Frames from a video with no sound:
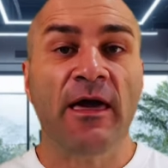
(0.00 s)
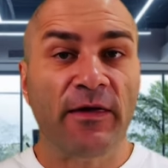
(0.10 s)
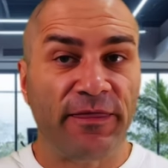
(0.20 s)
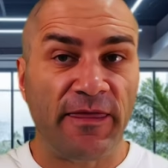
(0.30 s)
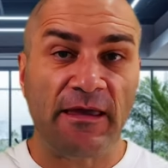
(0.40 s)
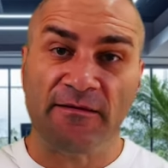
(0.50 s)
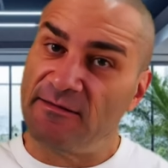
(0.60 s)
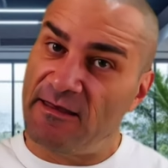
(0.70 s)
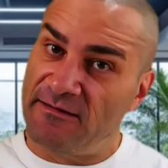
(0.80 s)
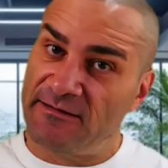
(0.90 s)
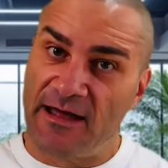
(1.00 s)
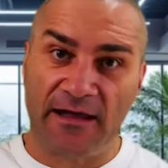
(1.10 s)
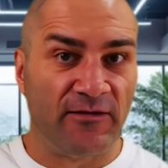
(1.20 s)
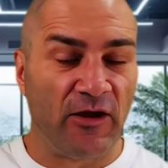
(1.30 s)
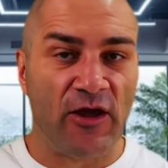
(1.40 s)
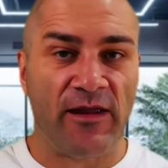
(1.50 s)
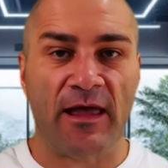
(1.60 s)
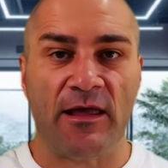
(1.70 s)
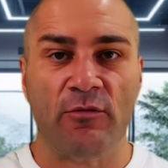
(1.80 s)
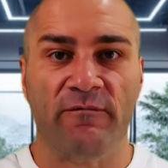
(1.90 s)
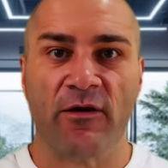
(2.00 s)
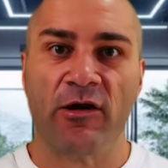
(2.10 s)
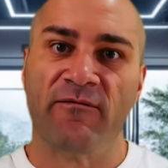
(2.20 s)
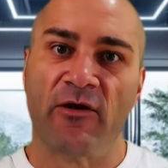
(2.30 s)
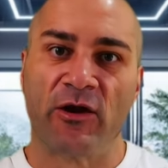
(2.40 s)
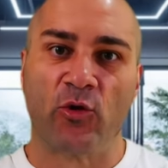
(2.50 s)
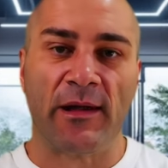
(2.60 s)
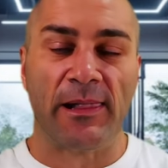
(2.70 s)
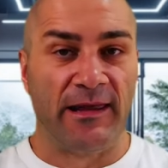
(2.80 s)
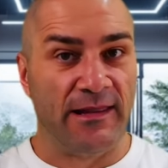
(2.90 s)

things can start to go downhill very, very quickly.